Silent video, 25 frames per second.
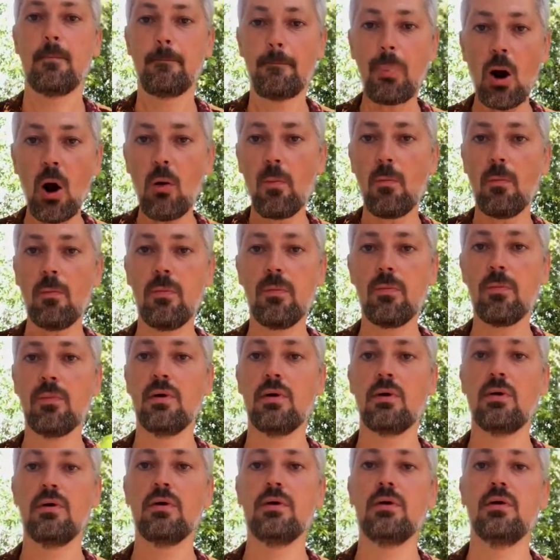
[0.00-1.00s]
Boom!
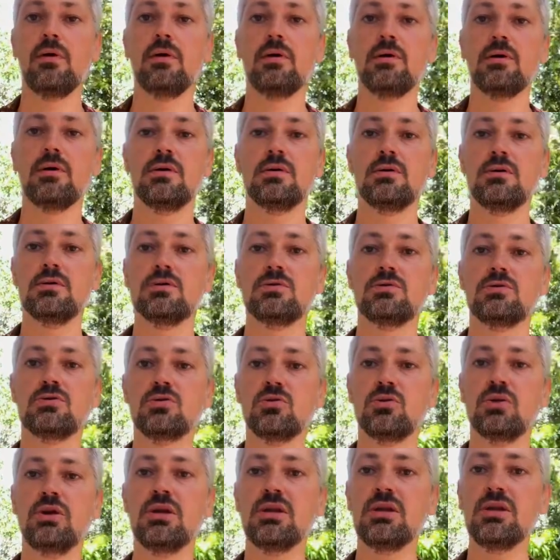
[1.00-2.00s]

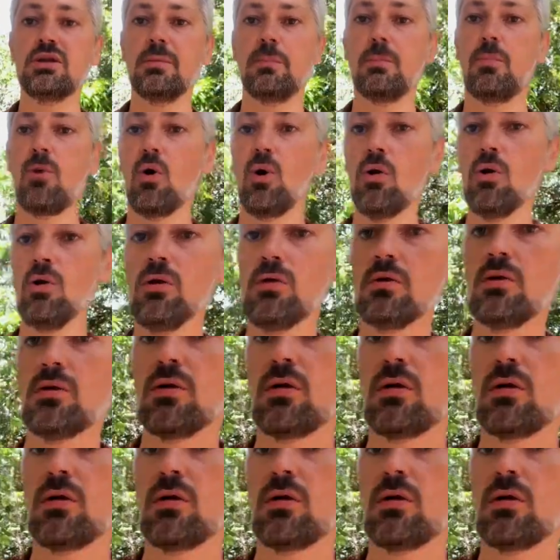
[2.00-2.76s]
To hit the ball